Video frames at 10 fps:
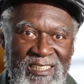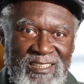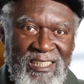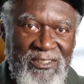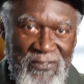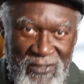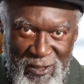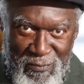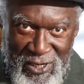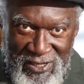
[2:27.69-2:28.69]
just for
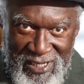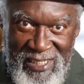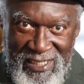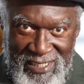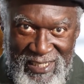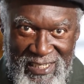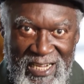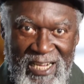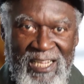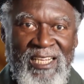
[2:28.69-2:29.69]
the musicians now.